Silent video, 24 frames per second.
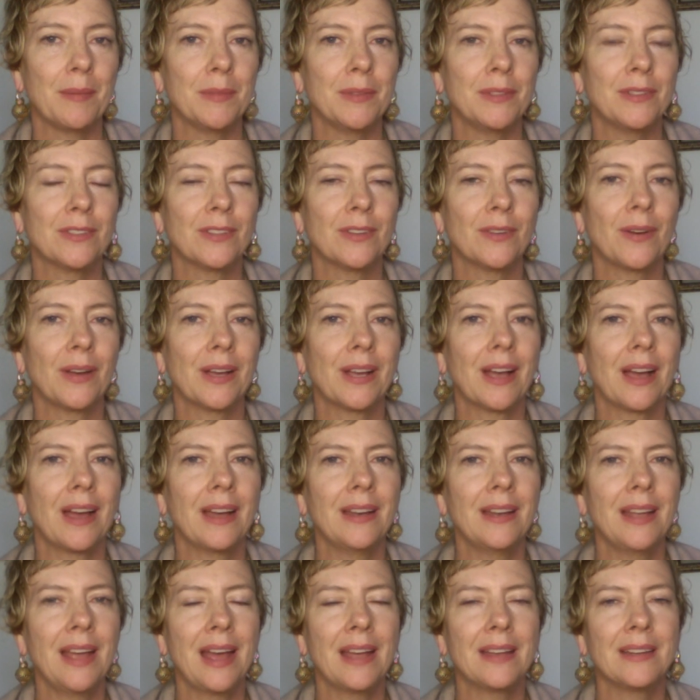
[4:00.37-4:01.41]
And so I
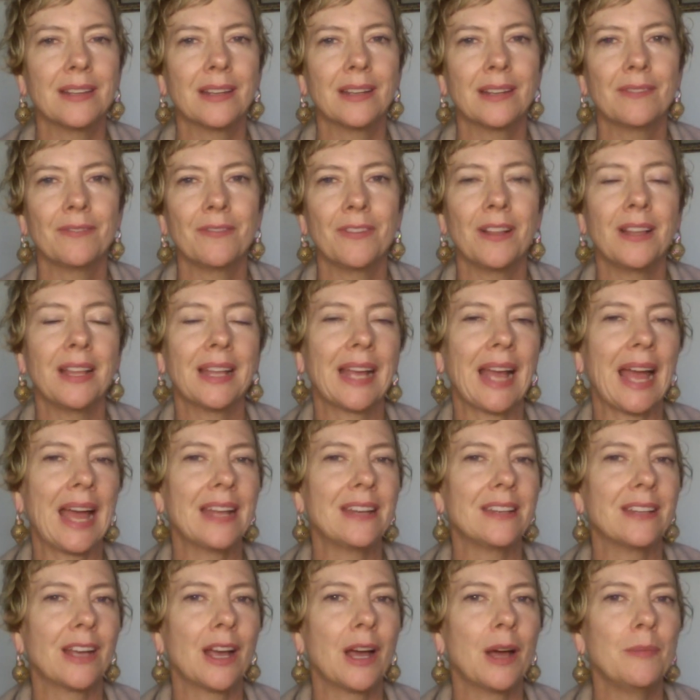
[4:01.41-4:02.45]
kind of had to felt like I
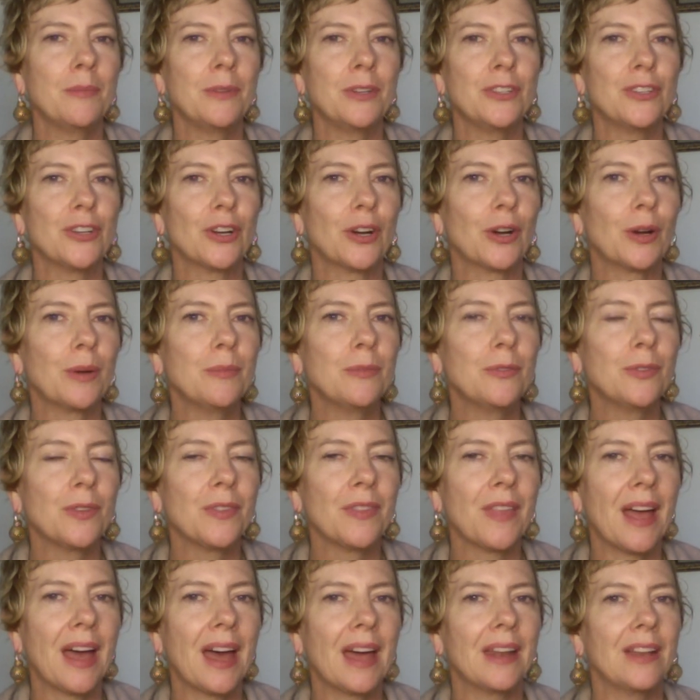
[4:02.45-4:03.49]
had to come to terms with
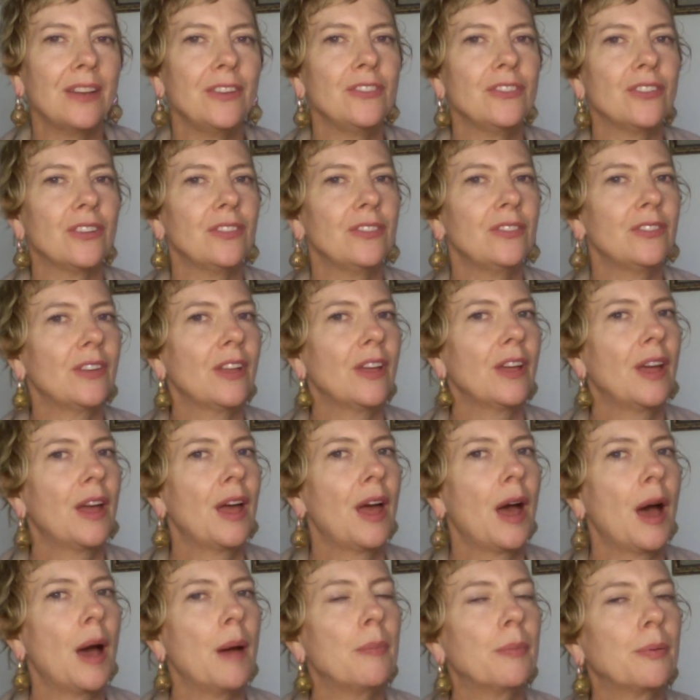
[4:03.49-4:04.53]
that and just
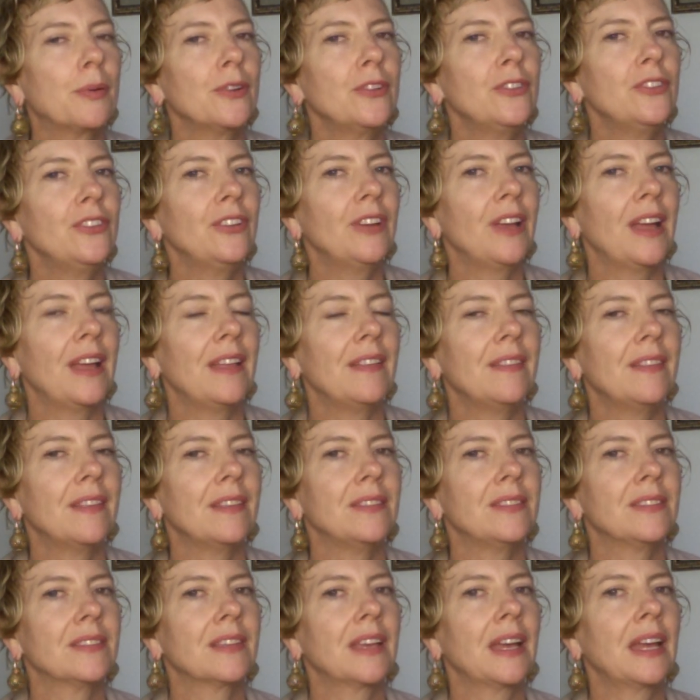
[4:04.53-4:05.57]
appreciate
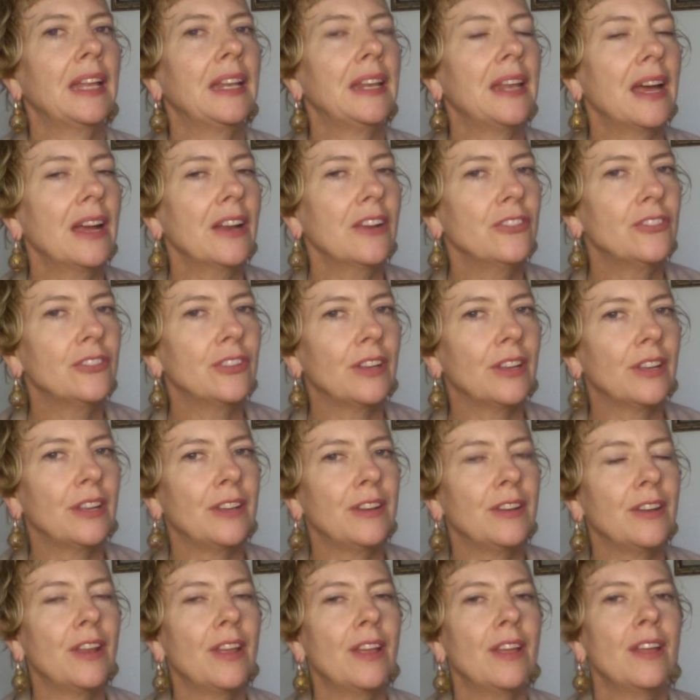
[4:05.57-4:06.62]
this
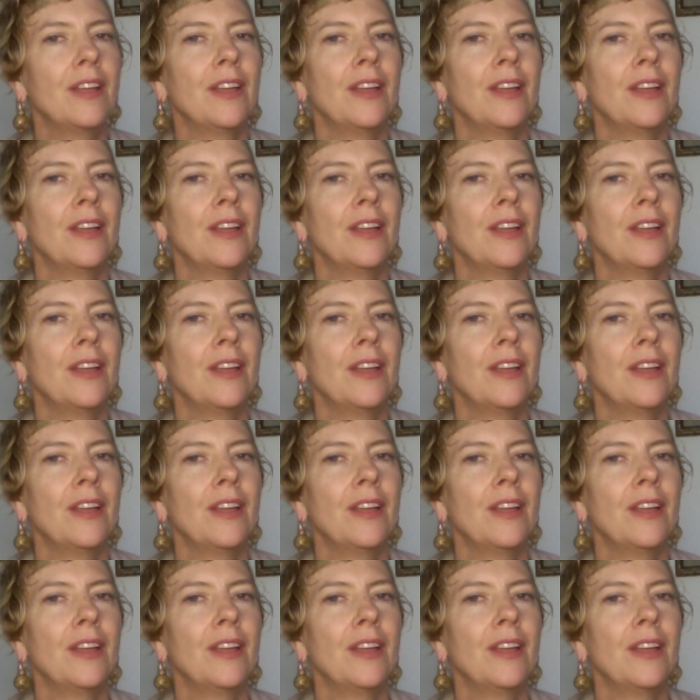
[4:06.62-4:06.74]
connection